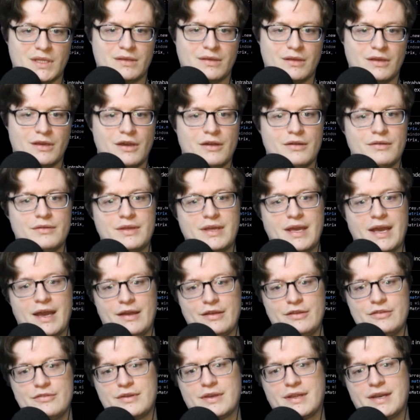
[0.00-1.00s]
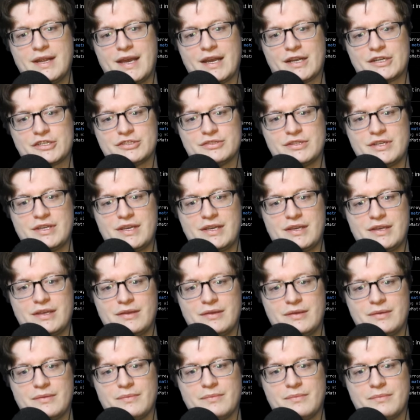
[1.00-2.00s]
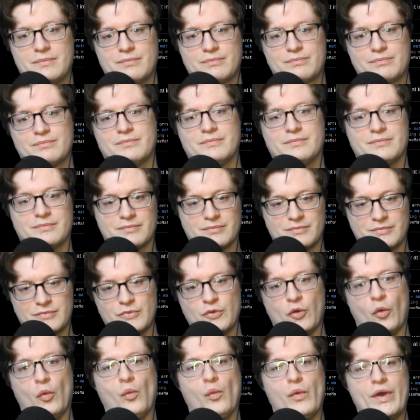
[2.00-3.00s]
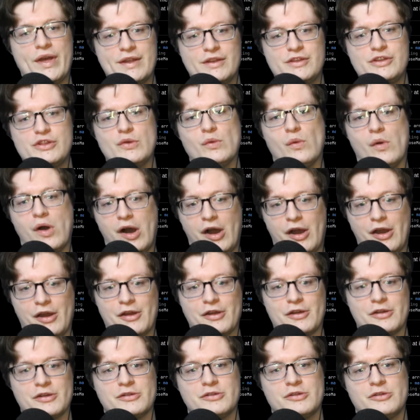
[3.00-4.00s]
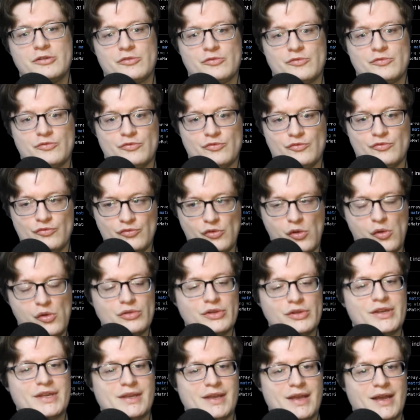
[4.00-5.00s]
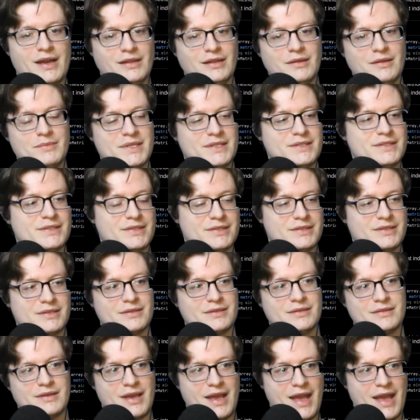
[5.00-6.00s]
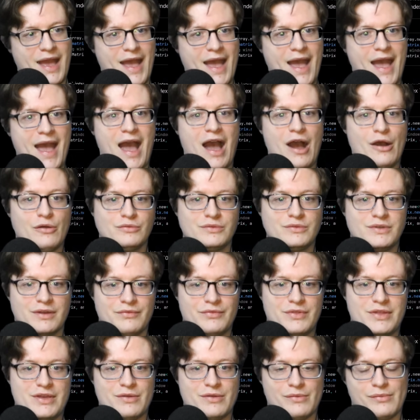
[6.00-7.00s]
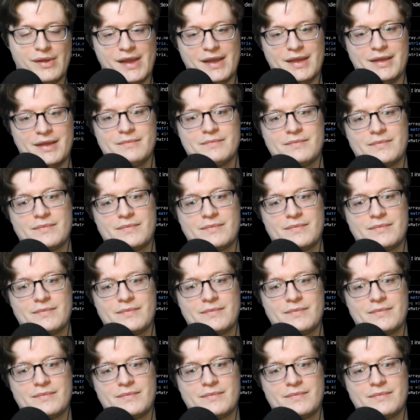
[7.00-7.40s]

Oh yeah, you can actually, when you are rolling elements out of the array,